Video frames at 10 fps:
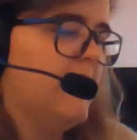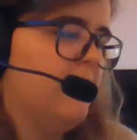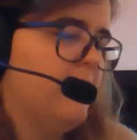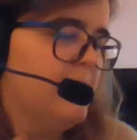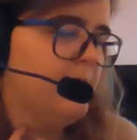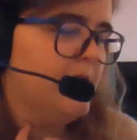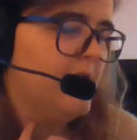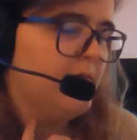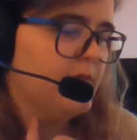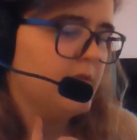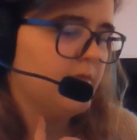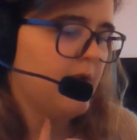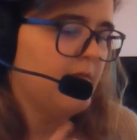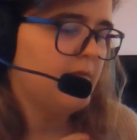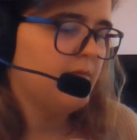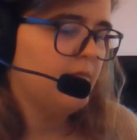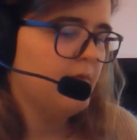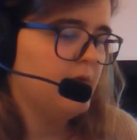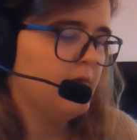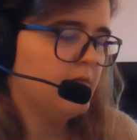have any plan for surviving 4
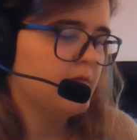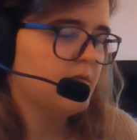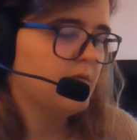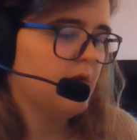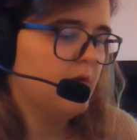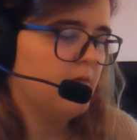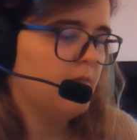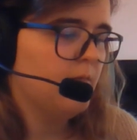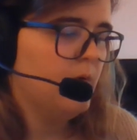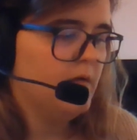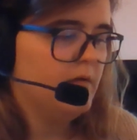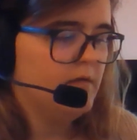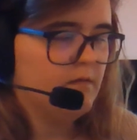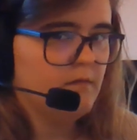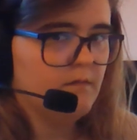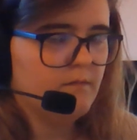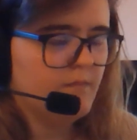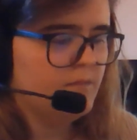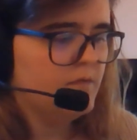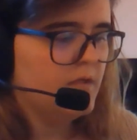years on 1 year of
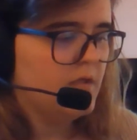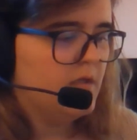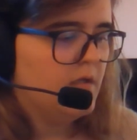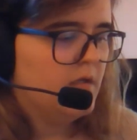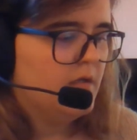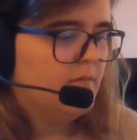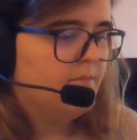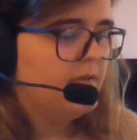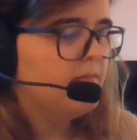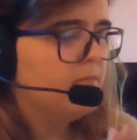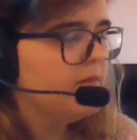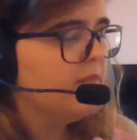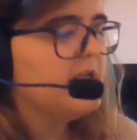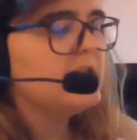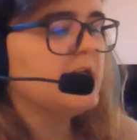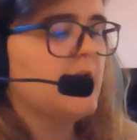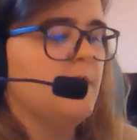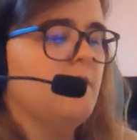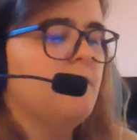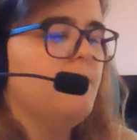food, but one thing at a time
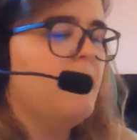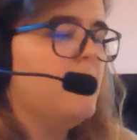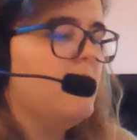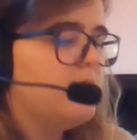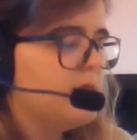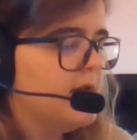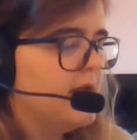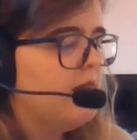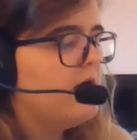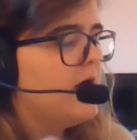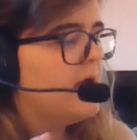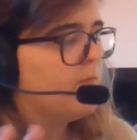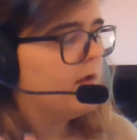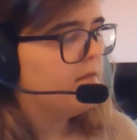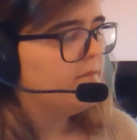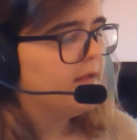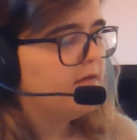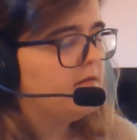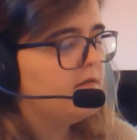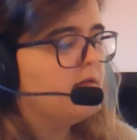here. For now, I'm well
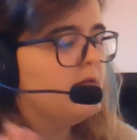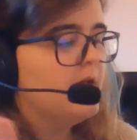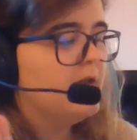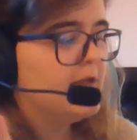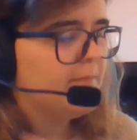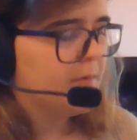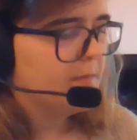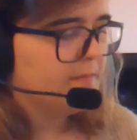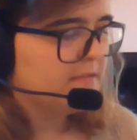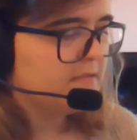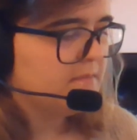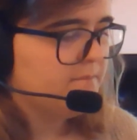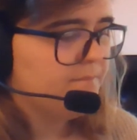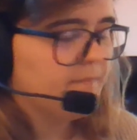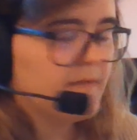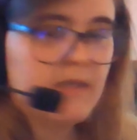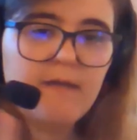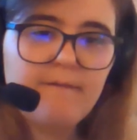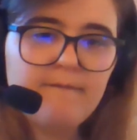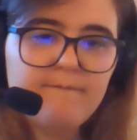fed and have a purpose.
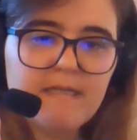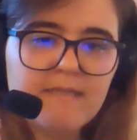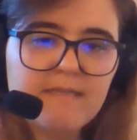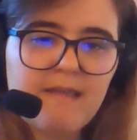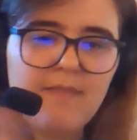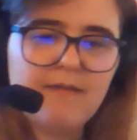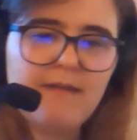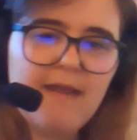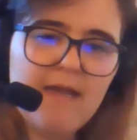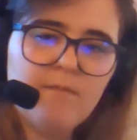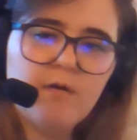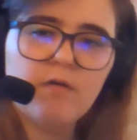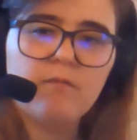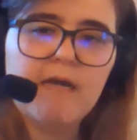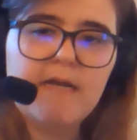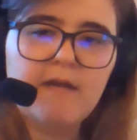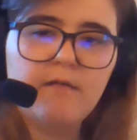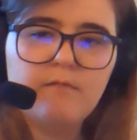Fix the damn radio.